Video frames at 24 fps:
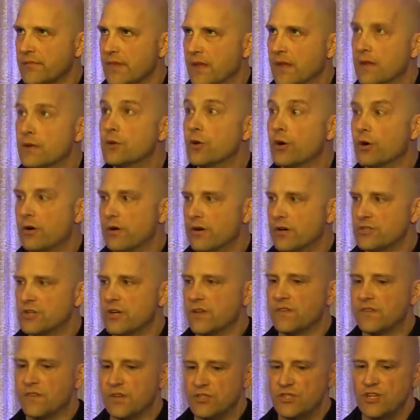encourage
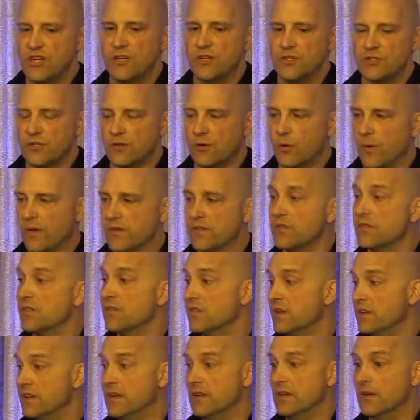us to change the
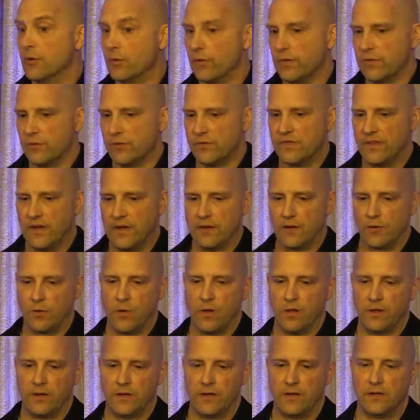questions to deal with those data
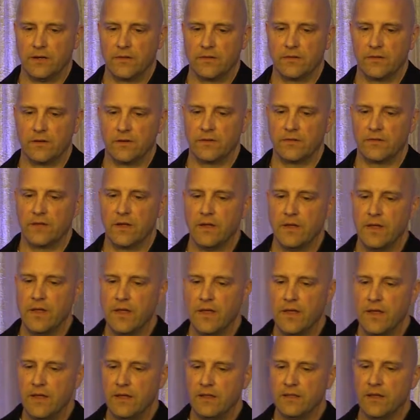quality concerns.
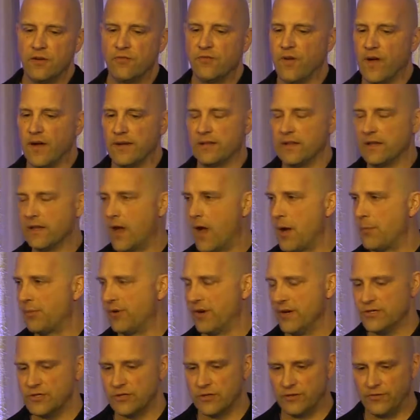And then finally,
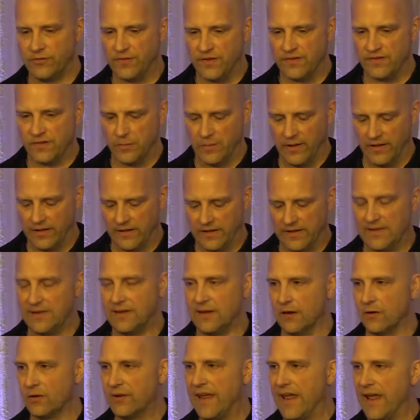operational feasibility.
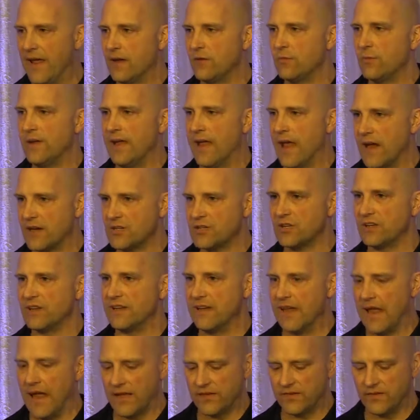Can we
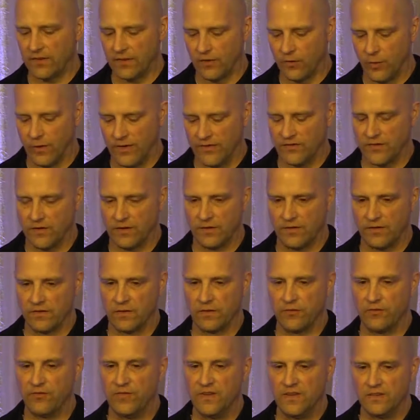actually ask the question, is
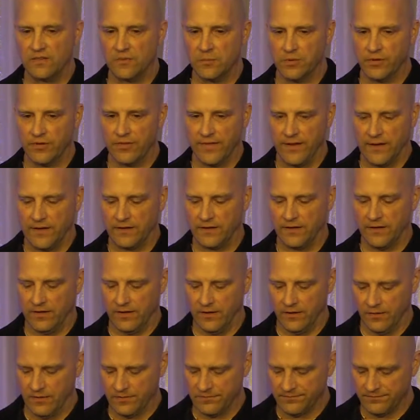it a feasible thing to
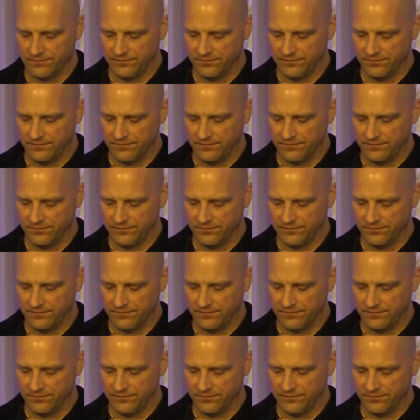do?